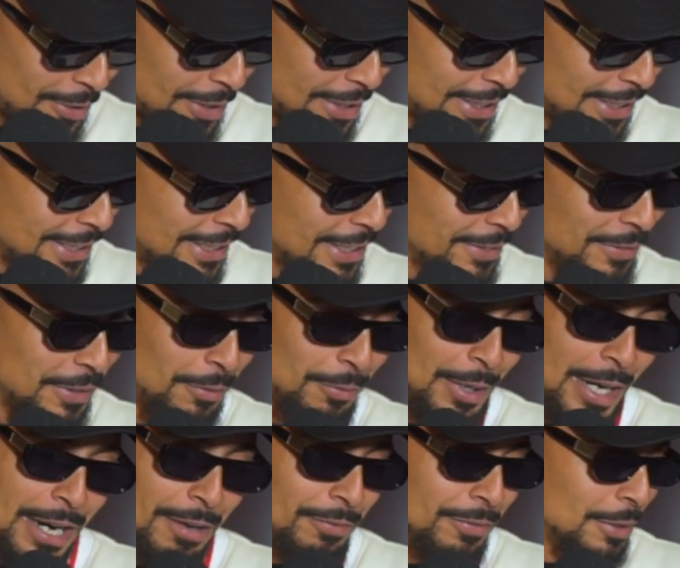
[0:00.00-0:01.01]
I didn't even
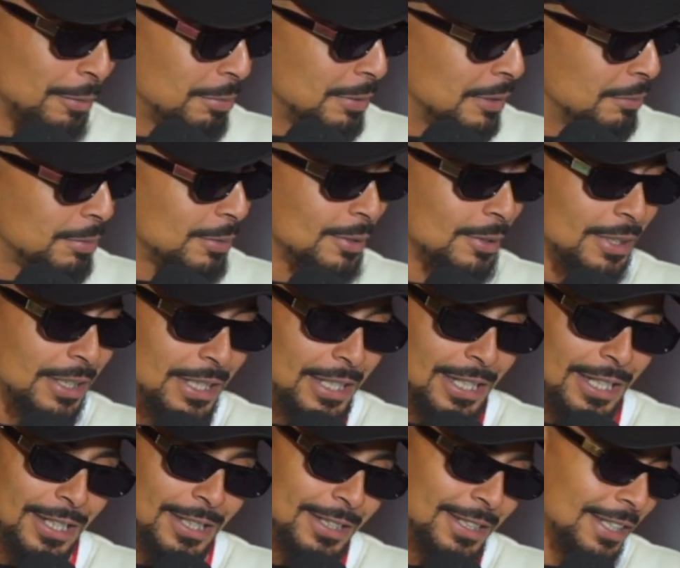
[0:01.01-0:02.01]
rap for people. Like,
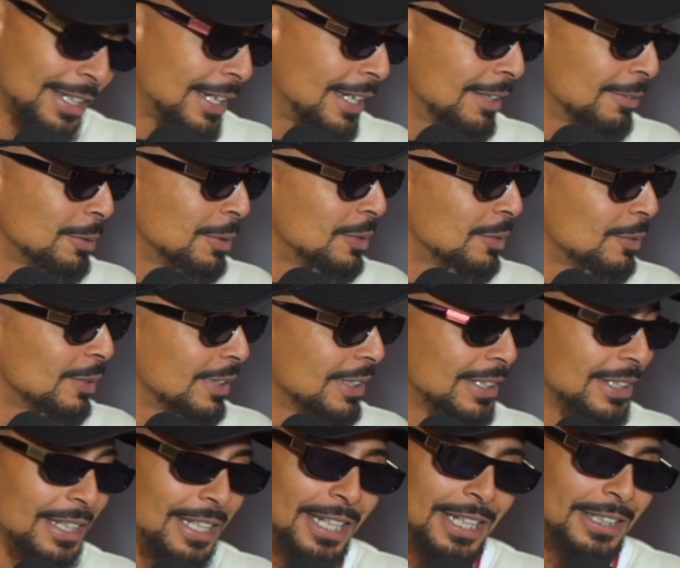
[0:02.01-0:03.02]
I was really,
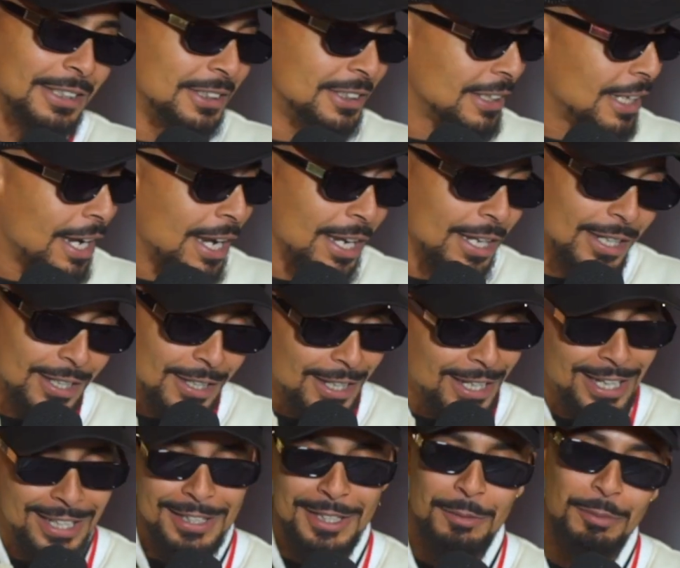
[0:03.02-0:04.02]
like, shy
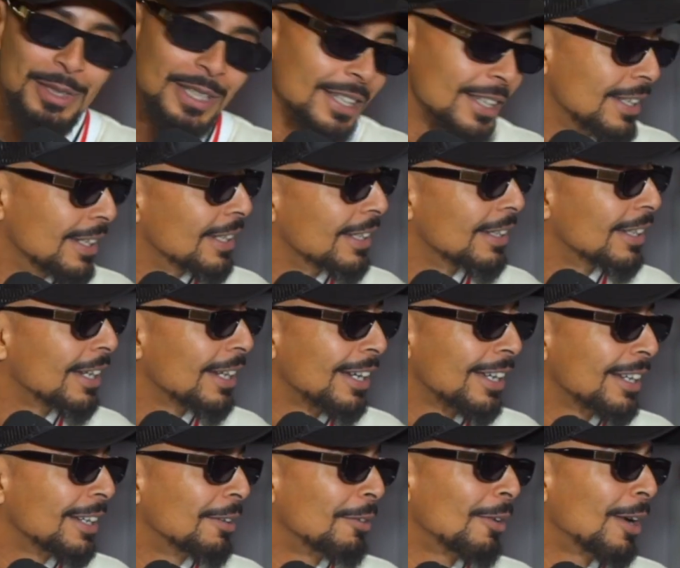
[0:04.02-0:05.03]
at the beginning. Like, I
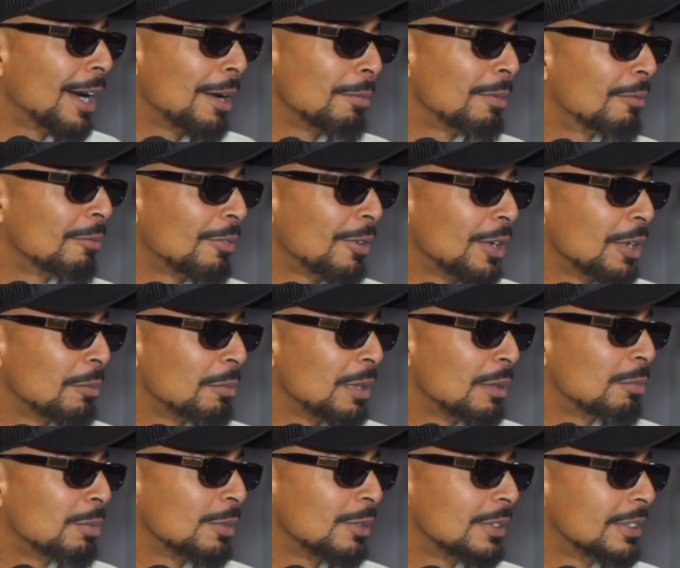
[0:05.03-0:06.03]
didn't rap in front of
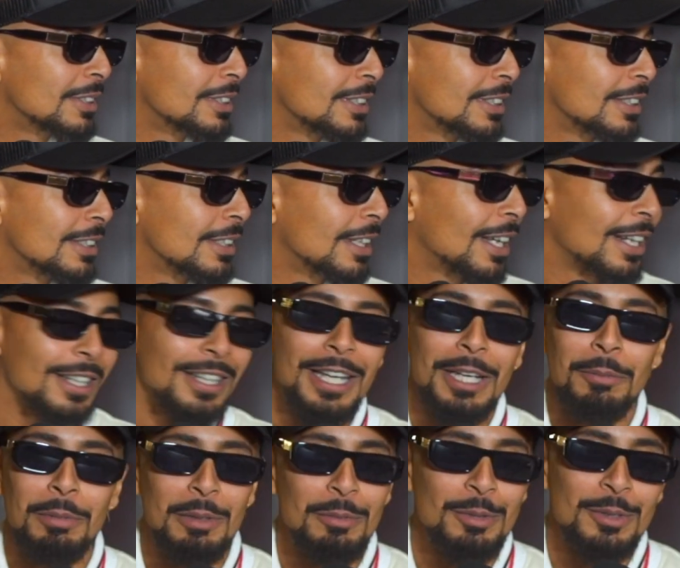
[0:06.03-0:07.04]
people and shit. I didn't like
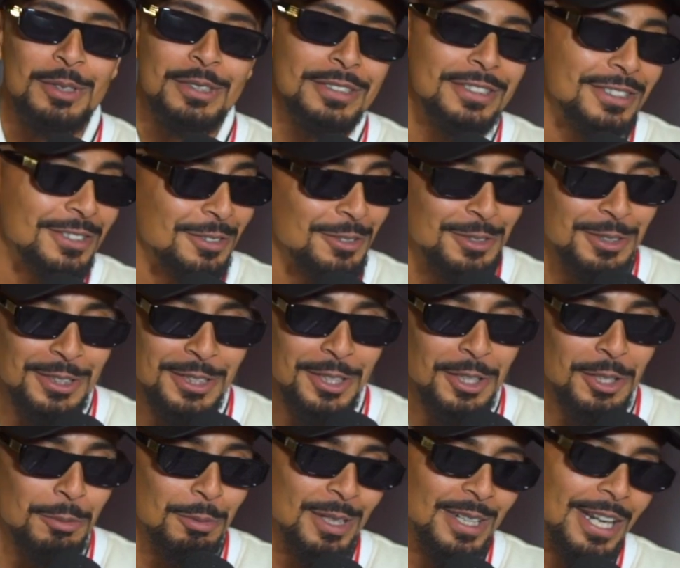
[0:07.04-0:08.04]
people in the studio,
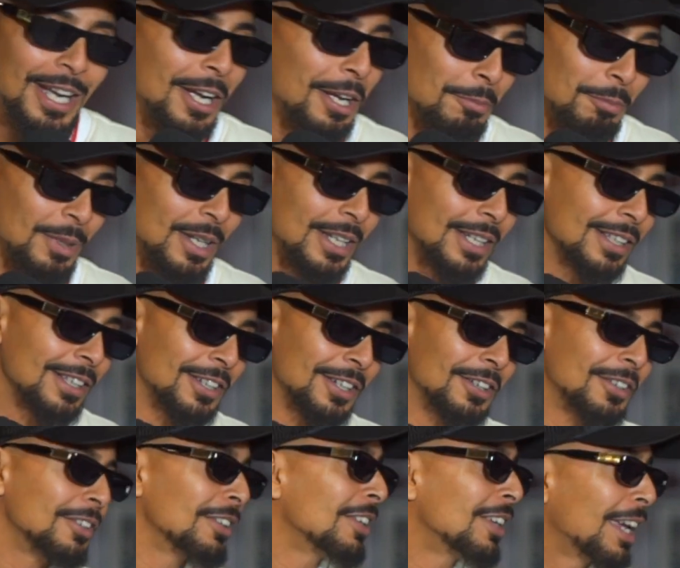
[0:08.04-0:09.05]
but now I'm like, you know,
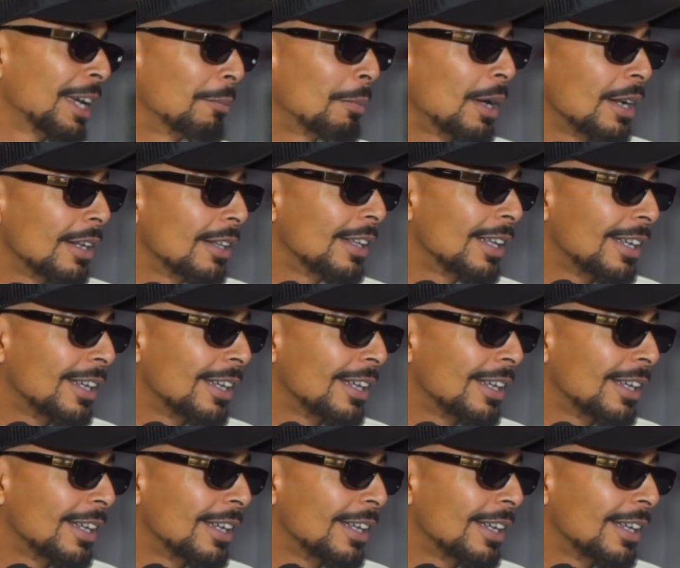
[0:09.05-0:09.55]
came out of that.